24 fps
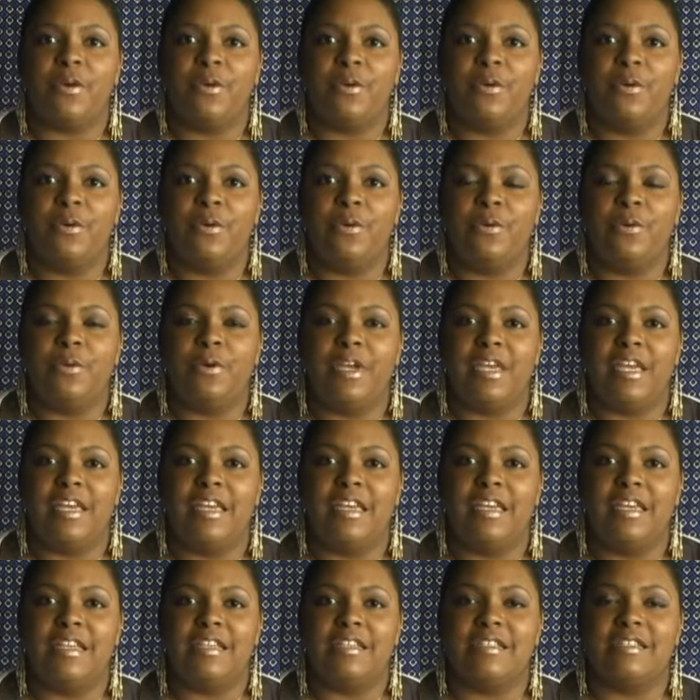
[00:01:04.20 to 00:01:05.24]
who
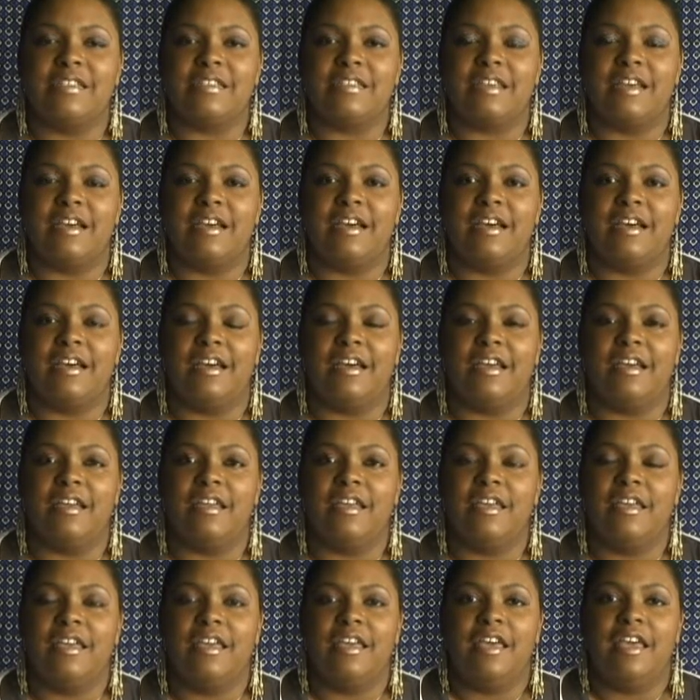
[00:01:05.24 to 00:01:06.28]
is
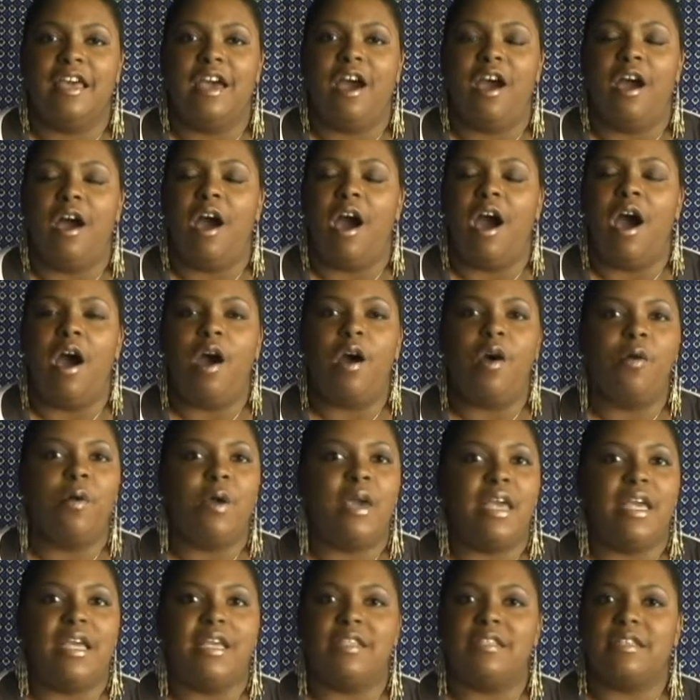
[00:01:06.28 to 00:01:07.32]

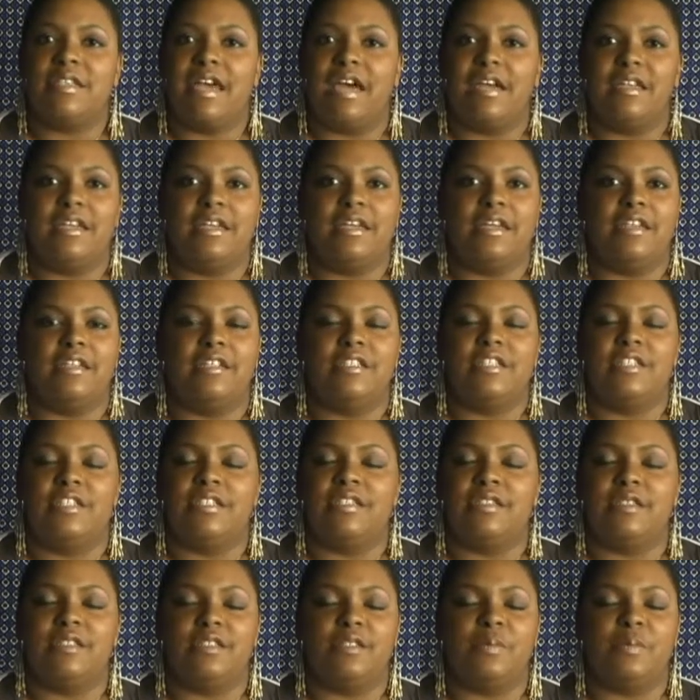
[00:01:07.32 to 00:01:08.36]
always kind of
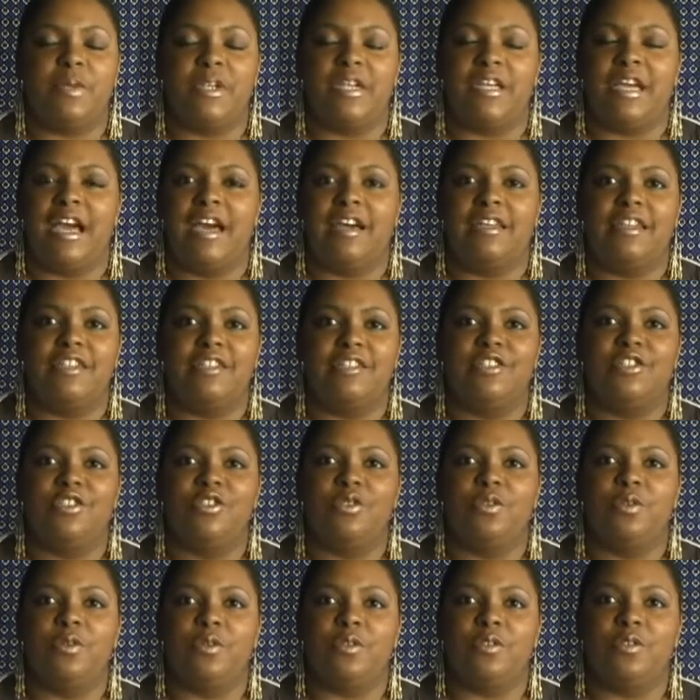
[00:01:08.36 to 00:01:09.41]
just spitting out these
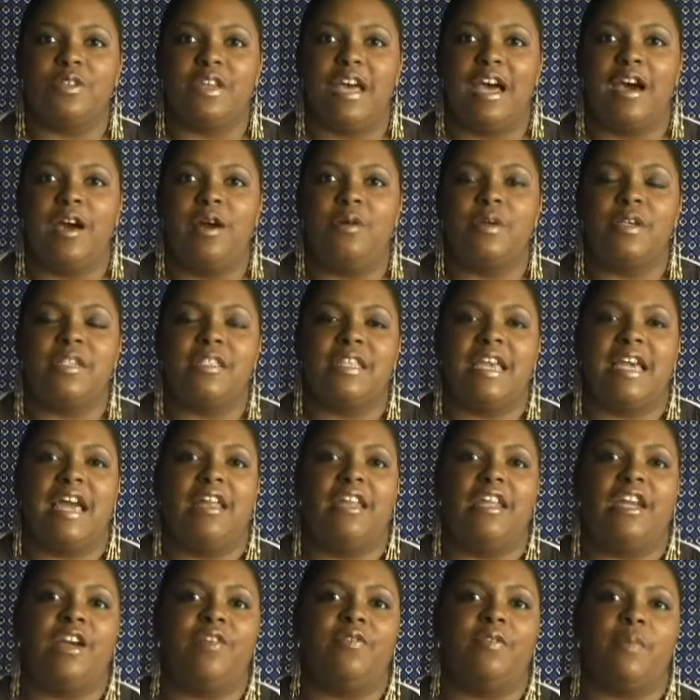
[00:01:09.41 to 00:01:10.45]
jewels. I always say
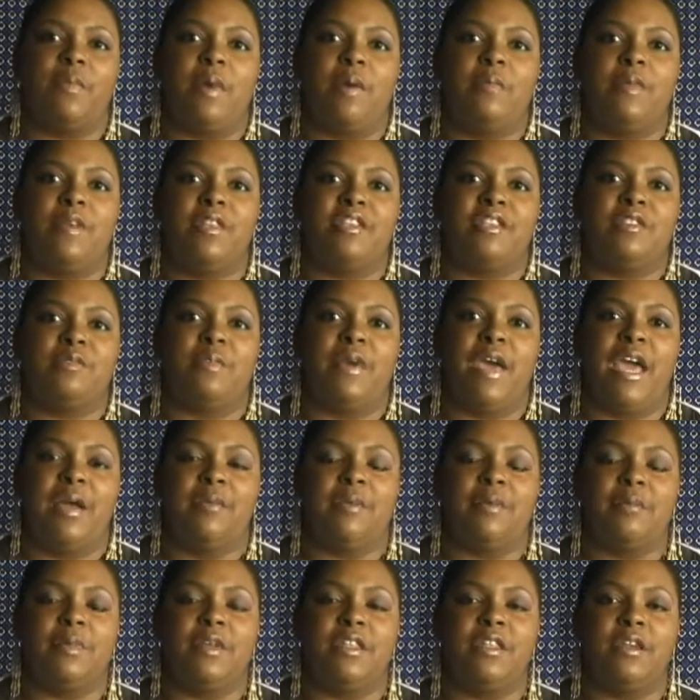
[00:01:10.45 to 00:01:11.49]
I learned from my mother's back.
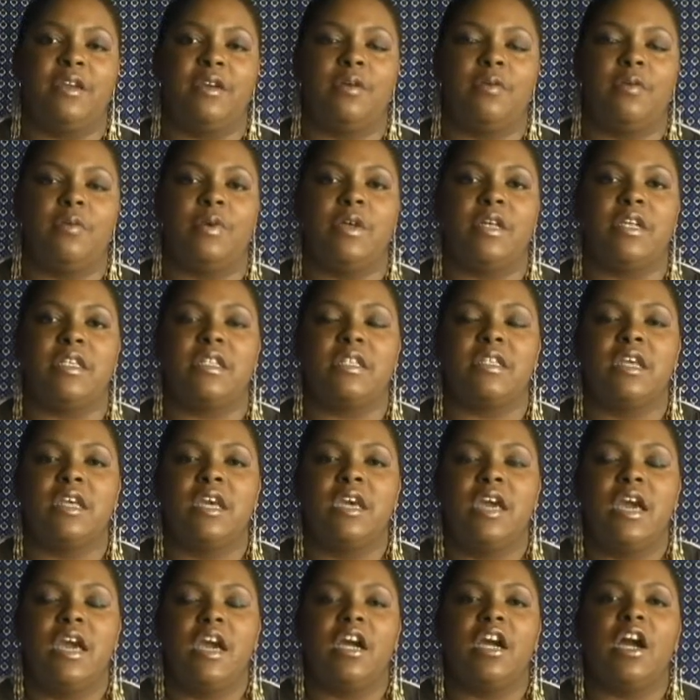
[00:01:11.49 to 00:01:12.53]
My mother was
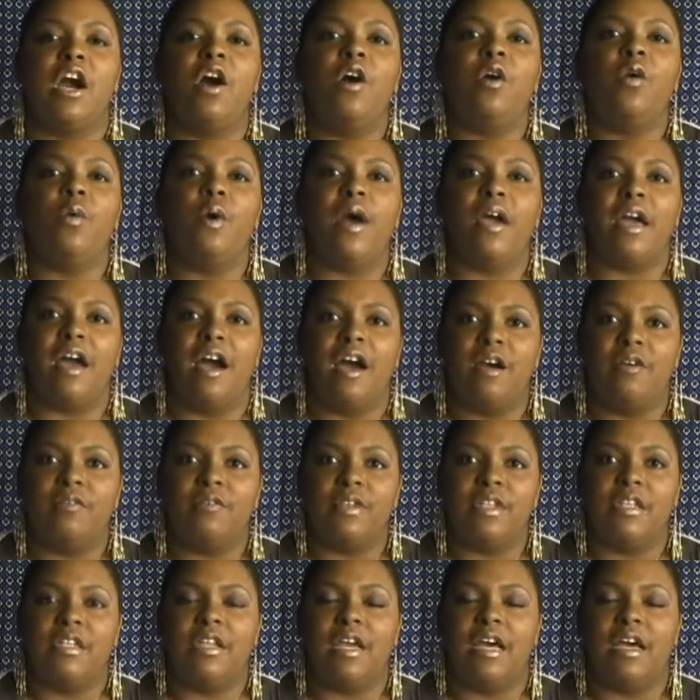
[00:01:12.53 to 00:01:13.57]
gone quite
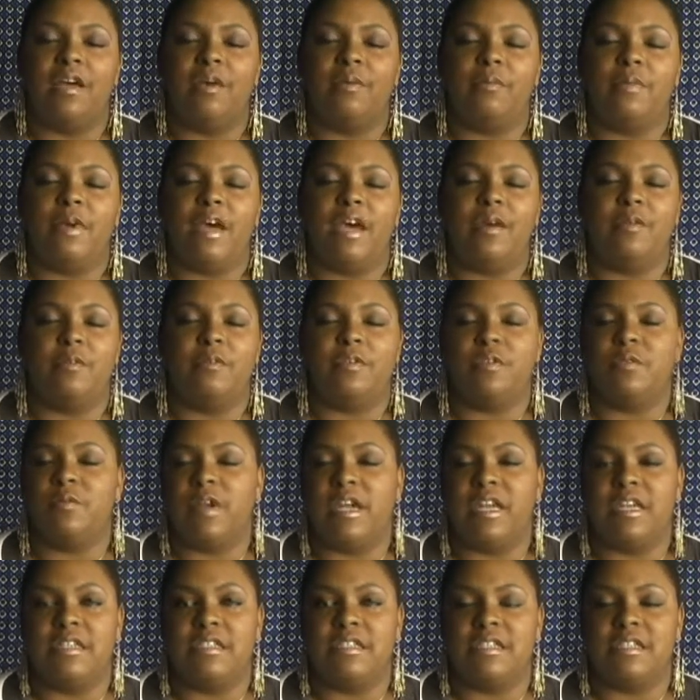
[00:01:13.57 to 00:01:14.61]
often. I was
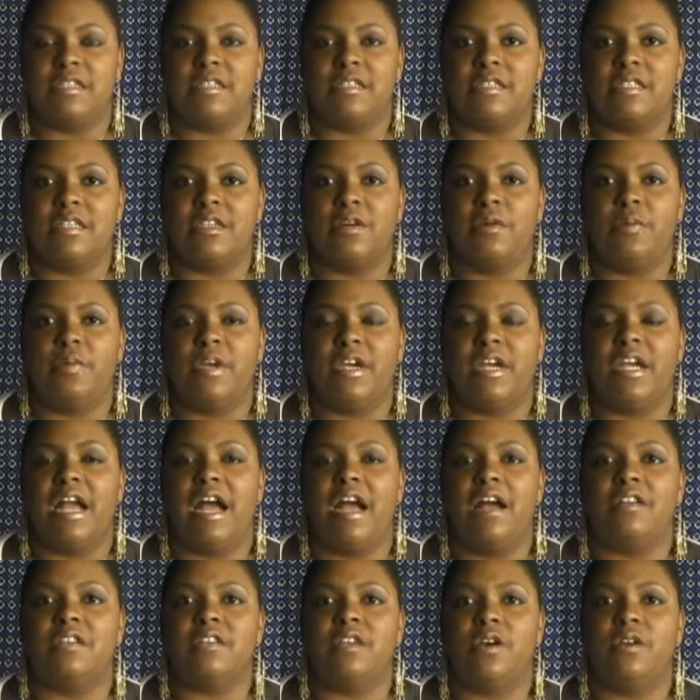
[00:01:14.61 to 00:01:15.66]
raised in a single parent
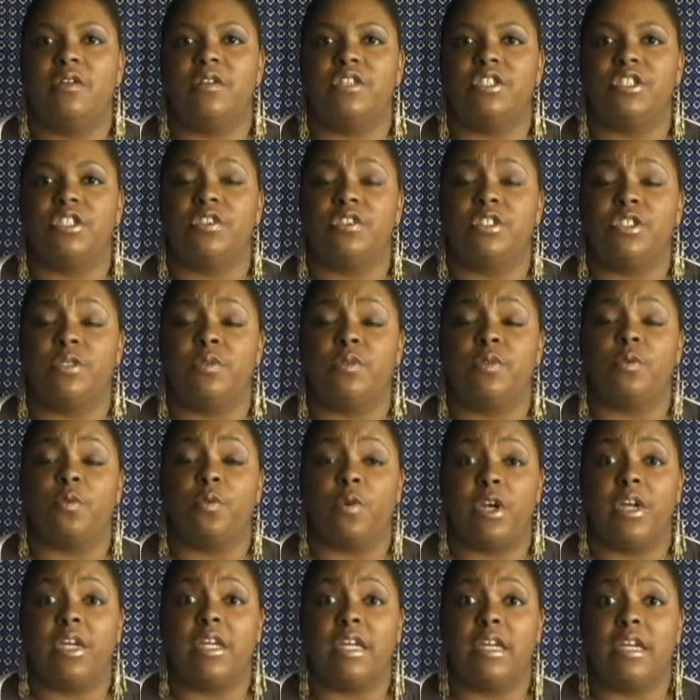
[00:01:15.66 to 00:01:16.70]
household and she was
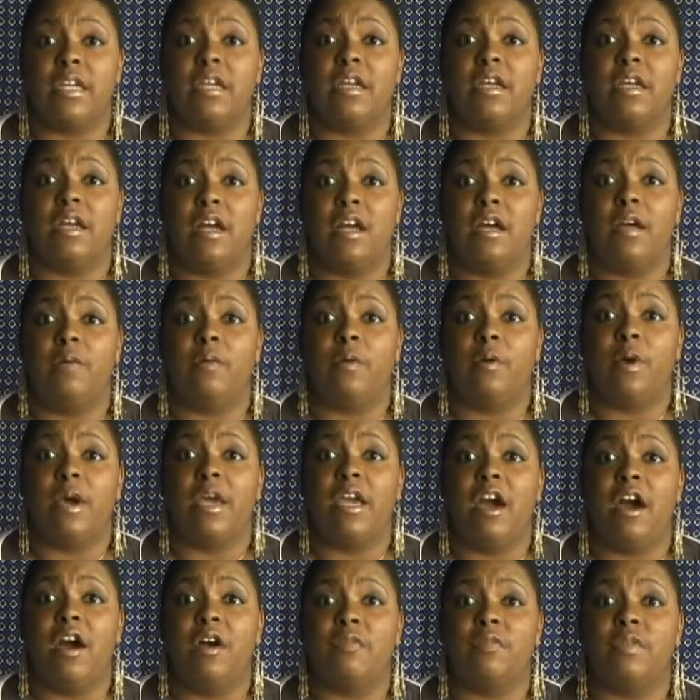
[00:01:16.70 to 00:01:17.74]
working
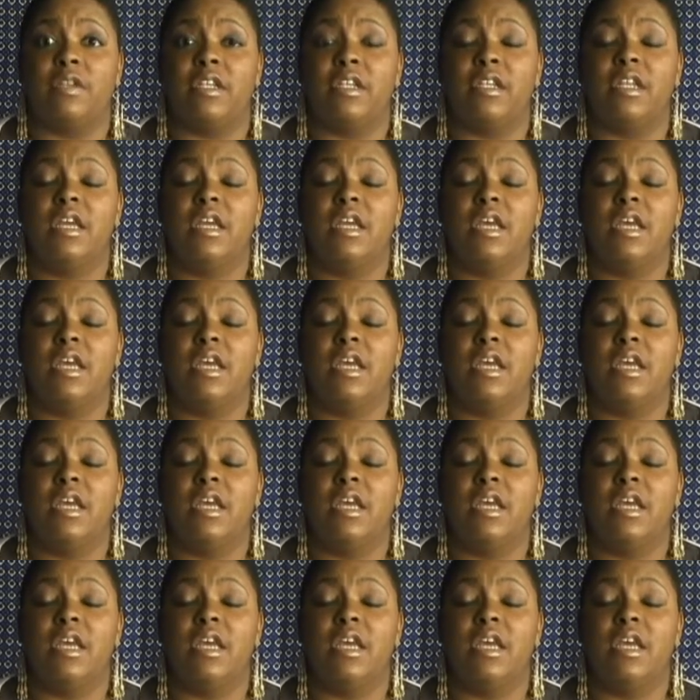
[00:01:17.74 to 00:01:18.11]
quite often.